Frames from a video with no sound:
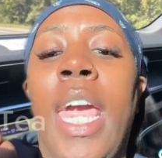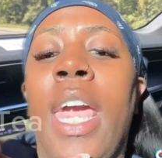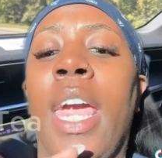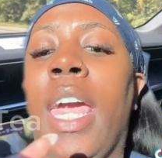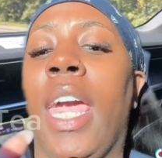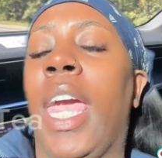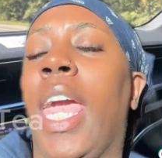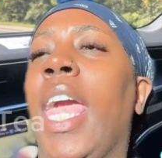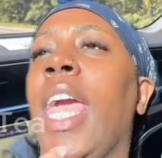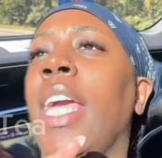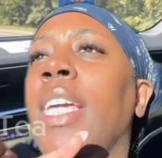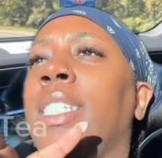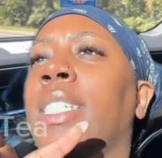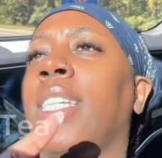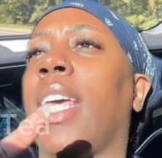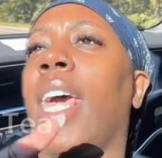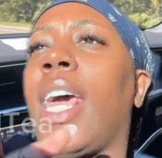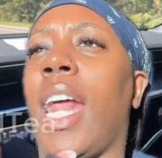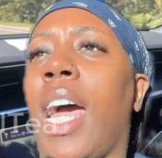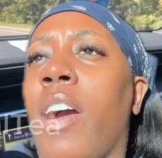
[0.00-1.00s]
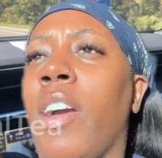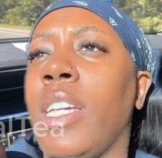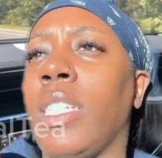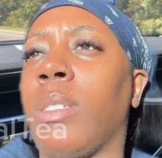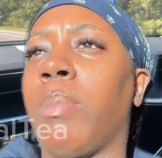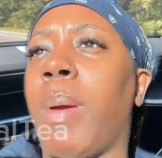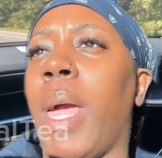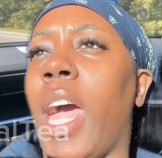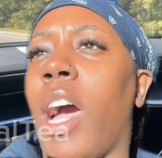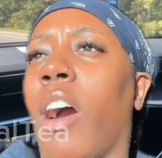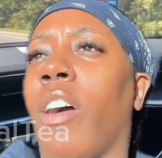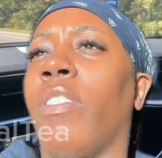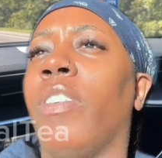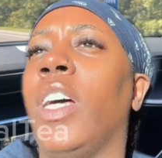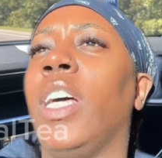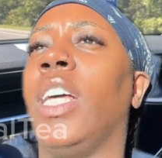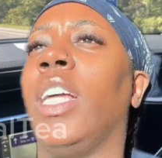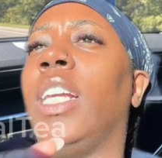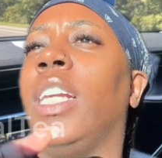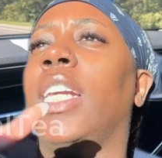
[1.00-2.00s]
He said out his mouth,
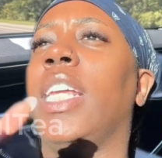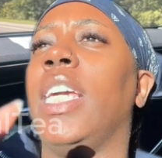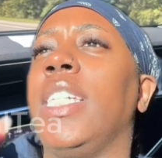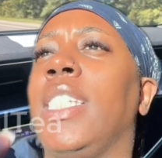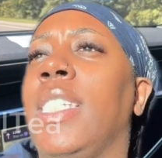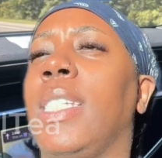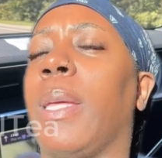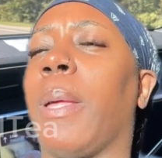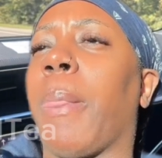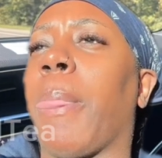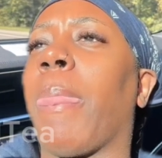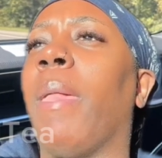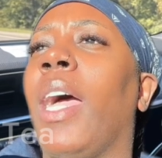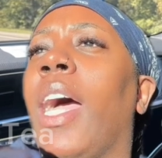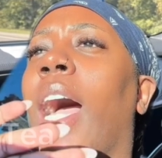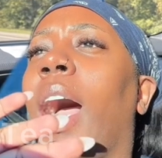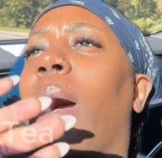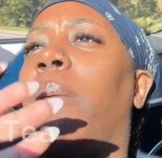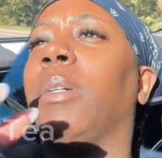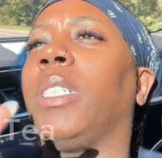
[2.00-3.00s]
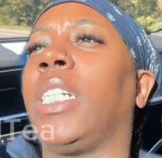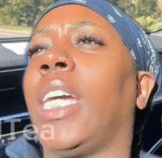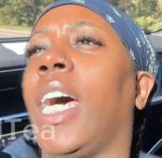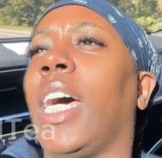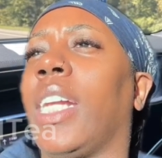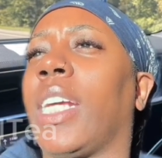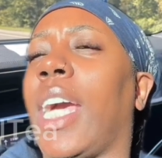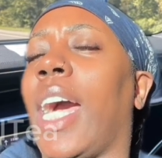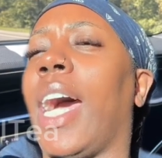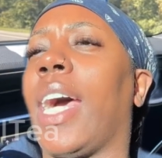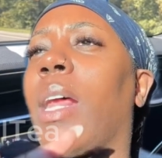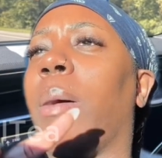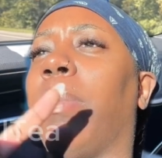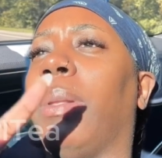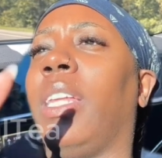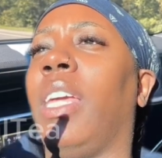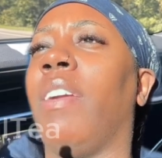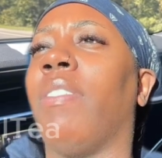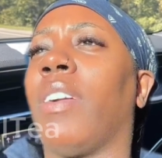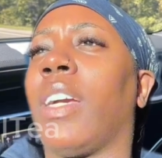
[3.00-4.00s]
listen, I'm a child of God. I
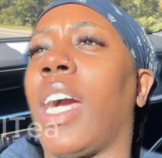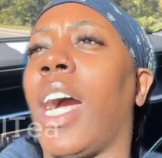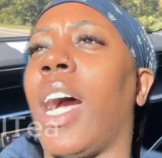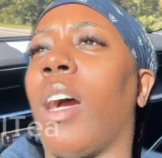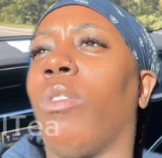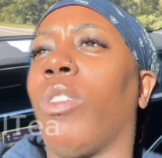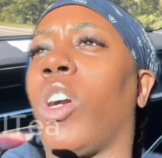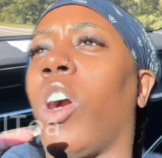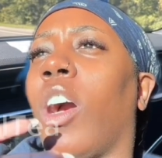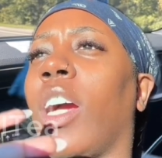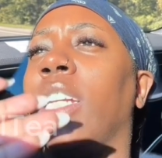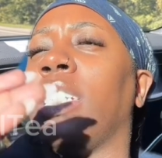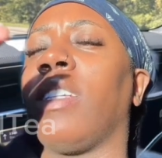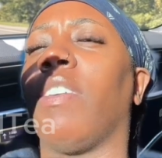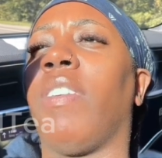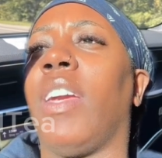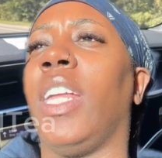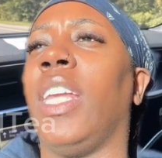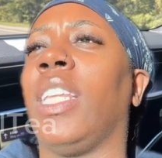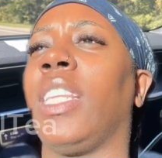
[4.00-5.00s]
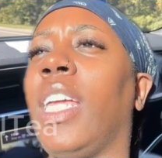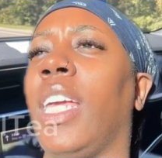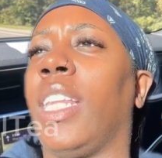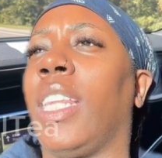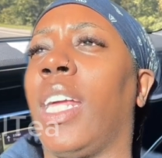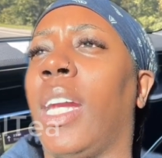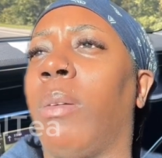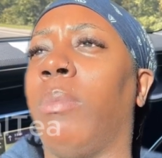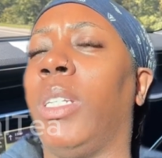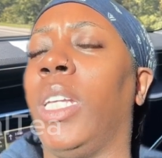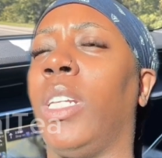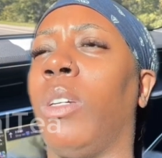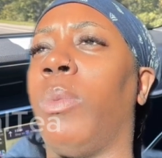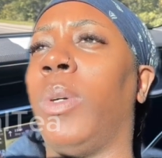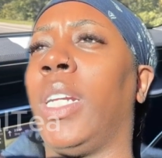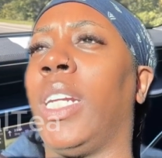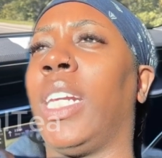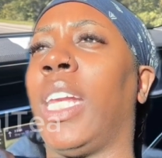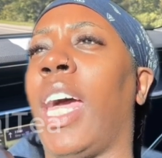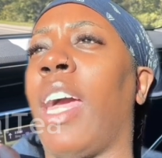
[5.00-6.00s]
believe in God, regardless of anything that I'm dealing with
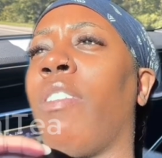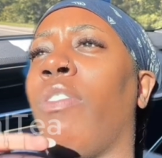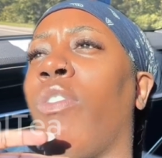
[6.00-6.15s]
in life,